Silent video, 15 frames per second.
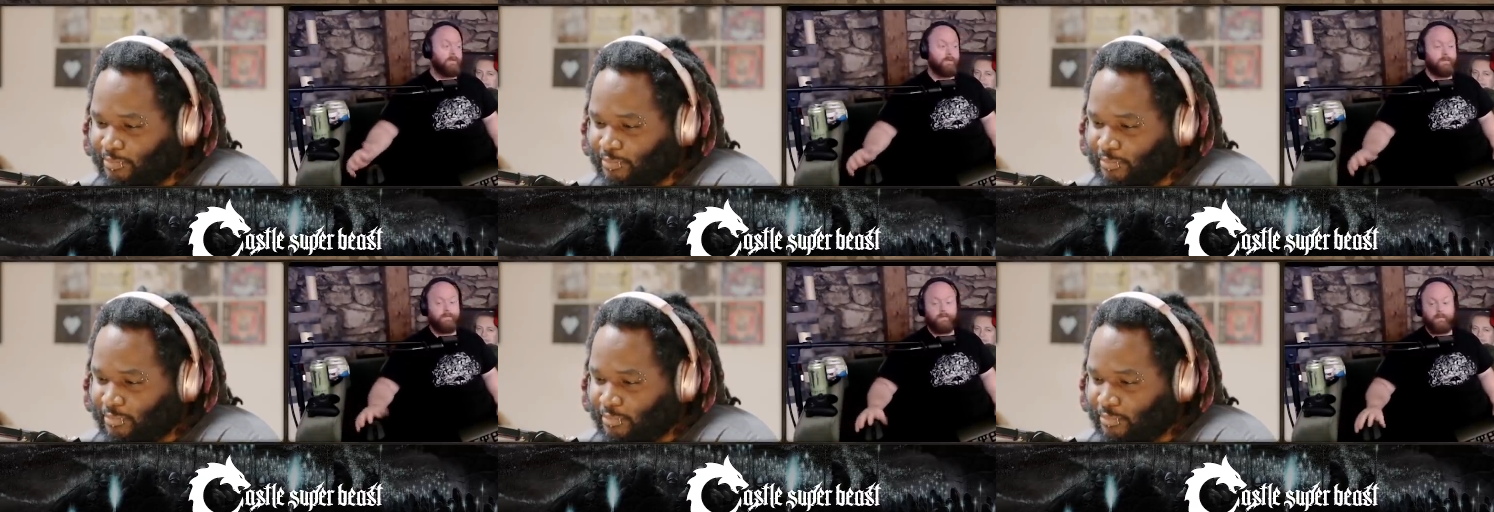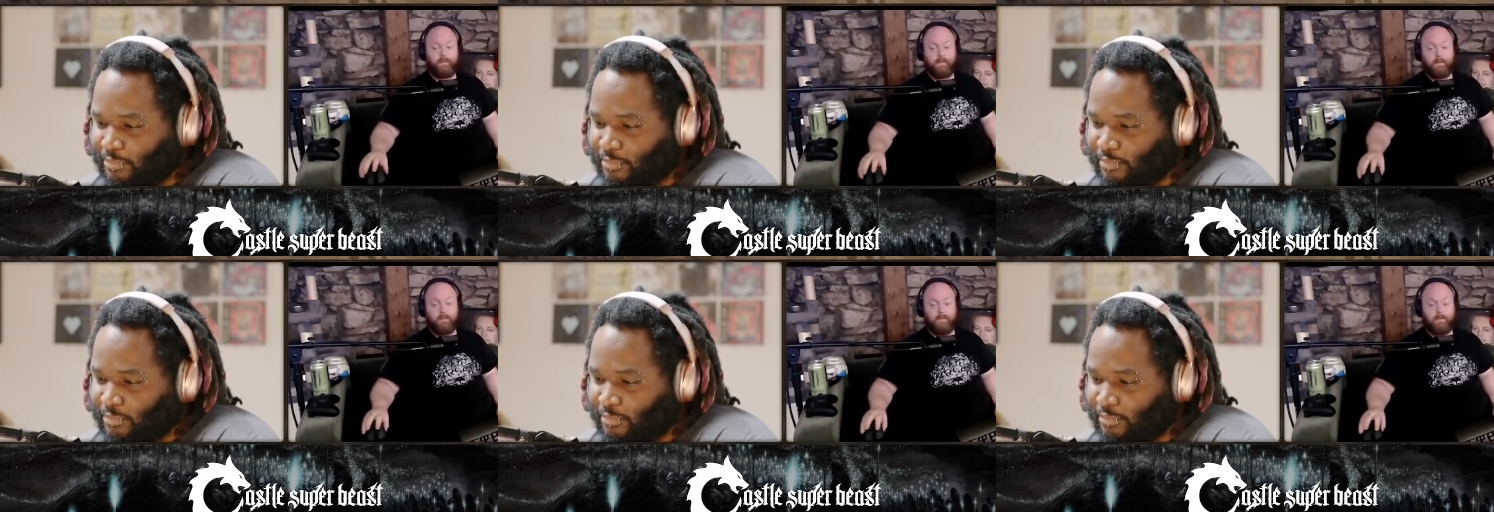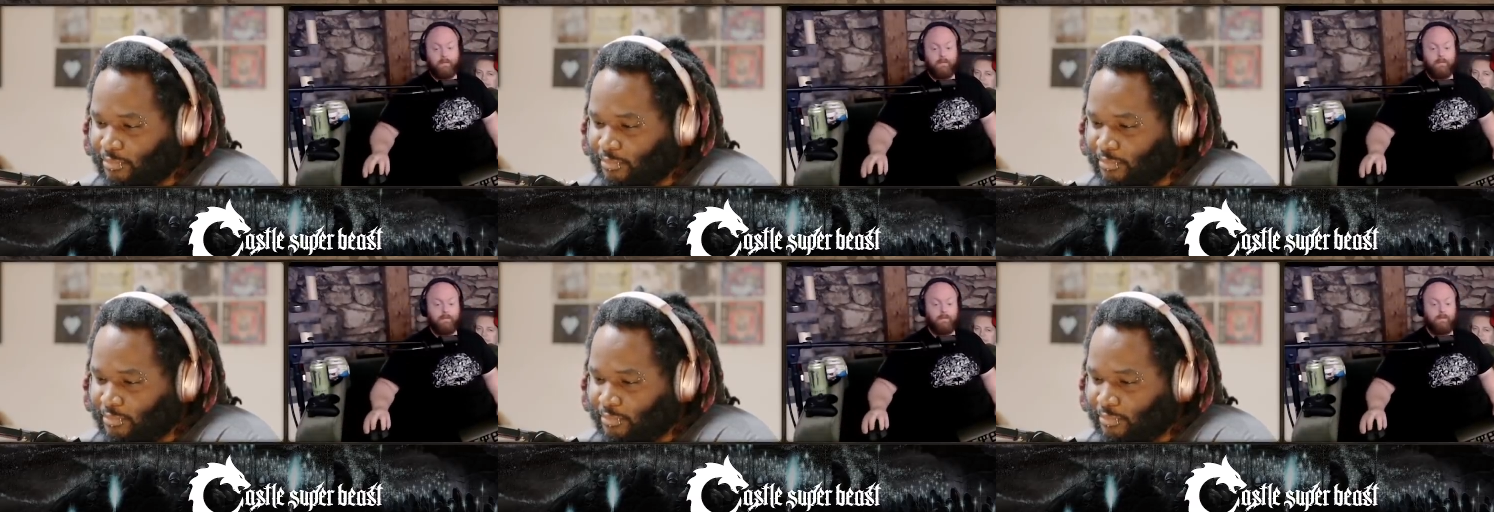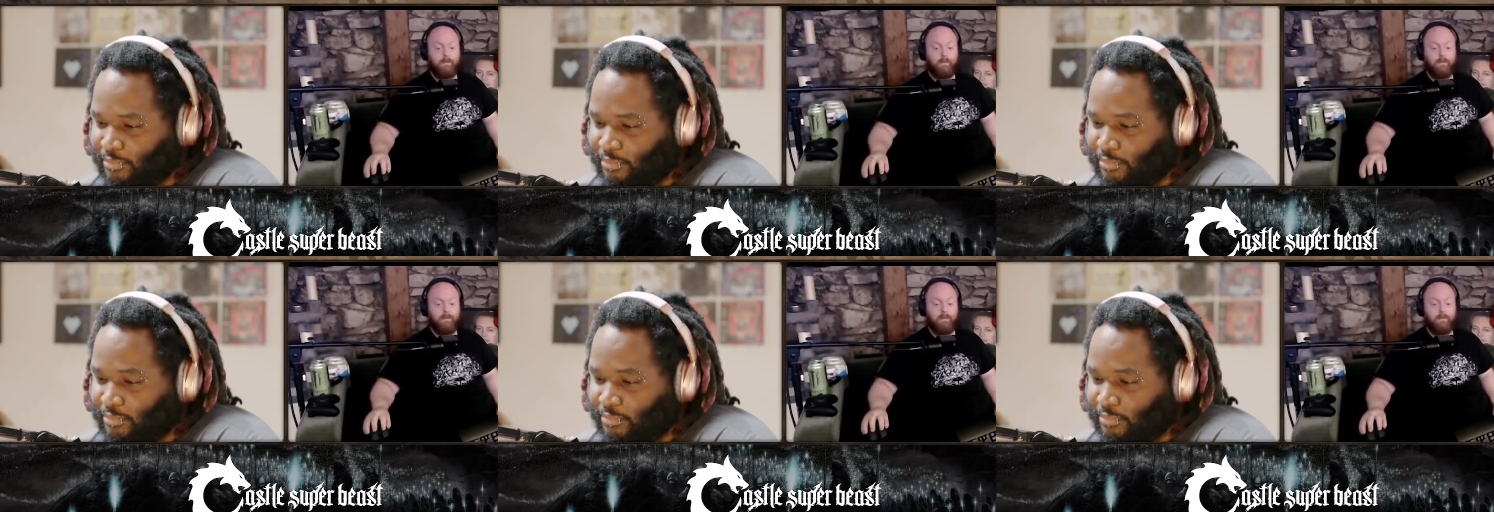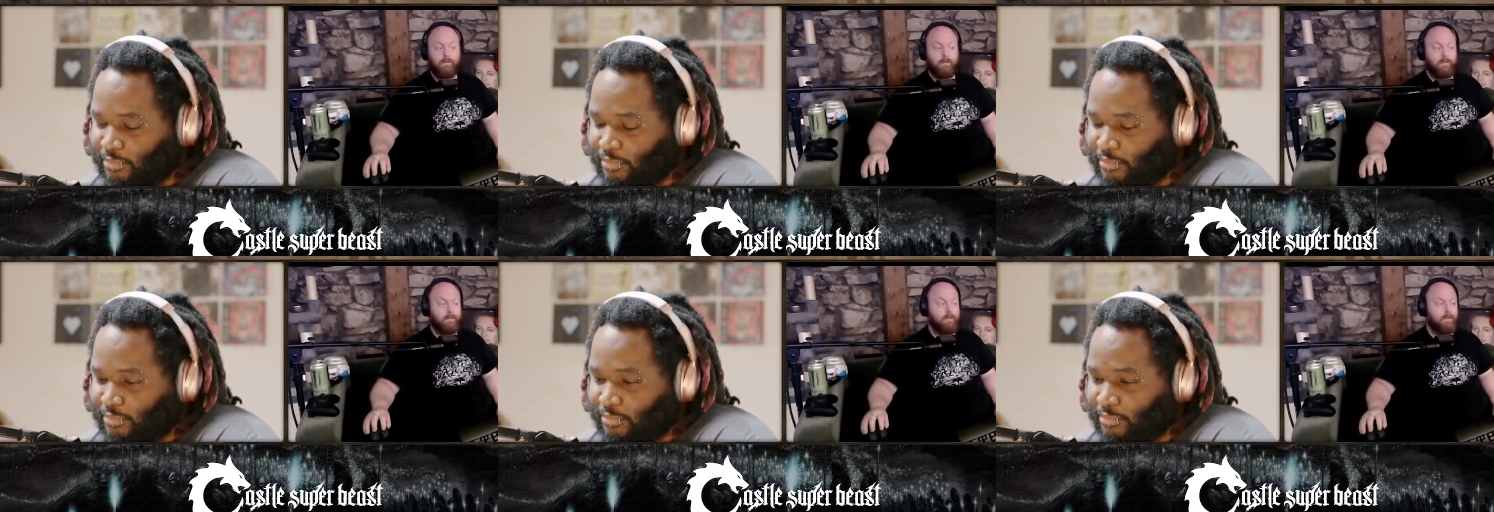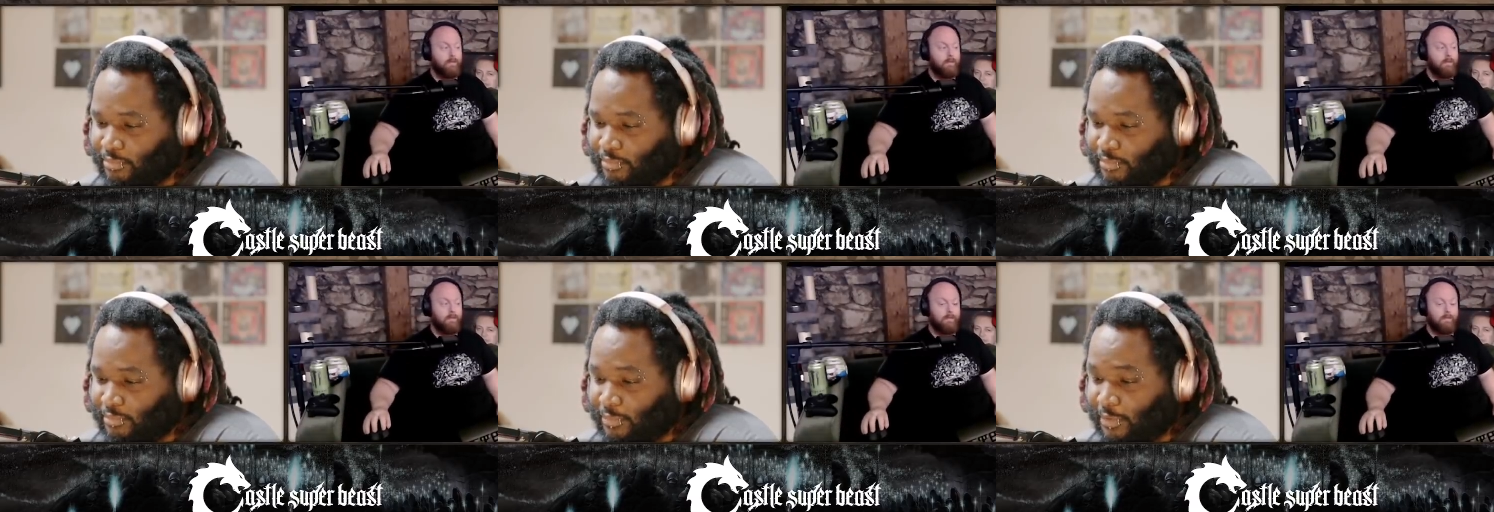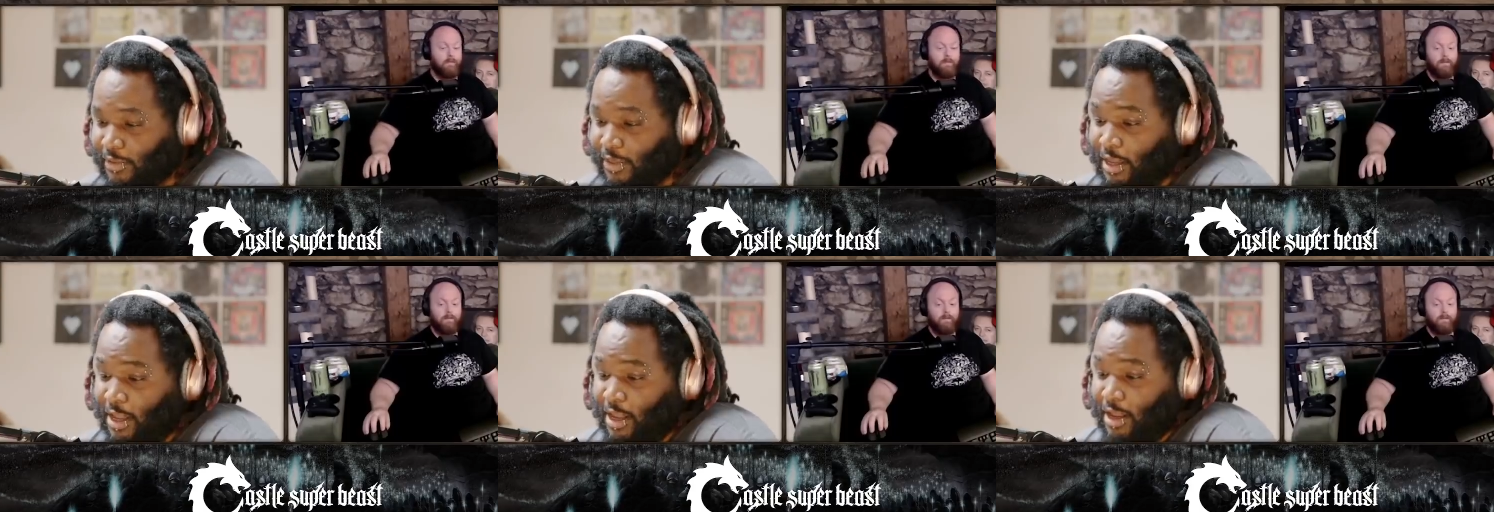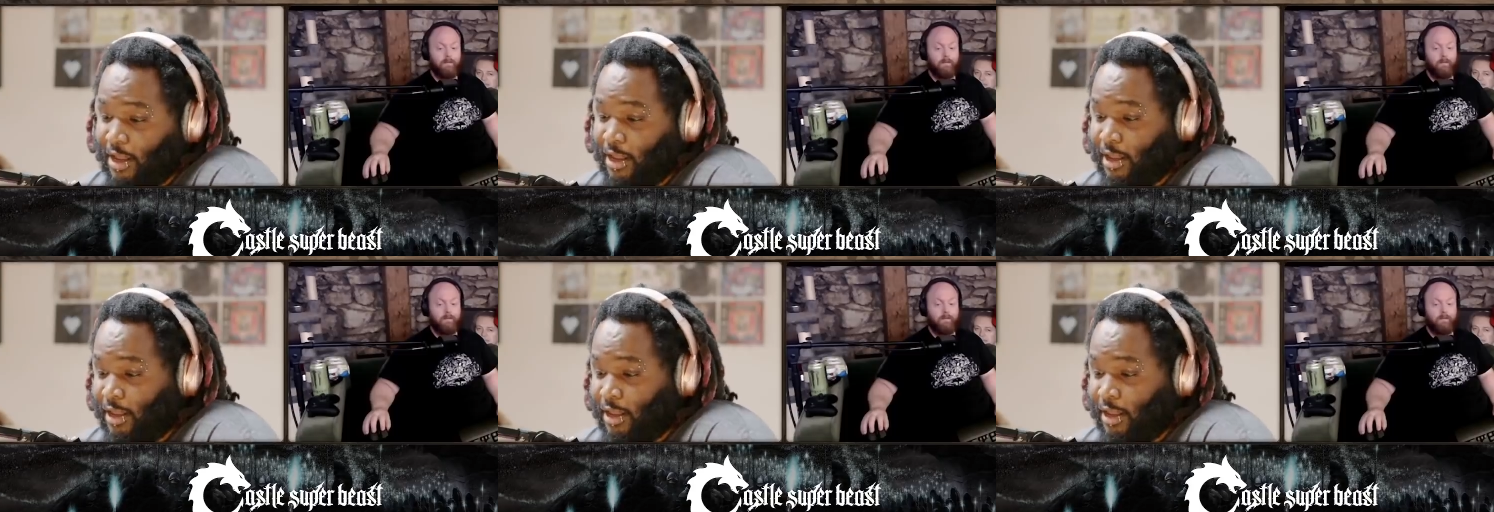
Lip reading: (no one is talking)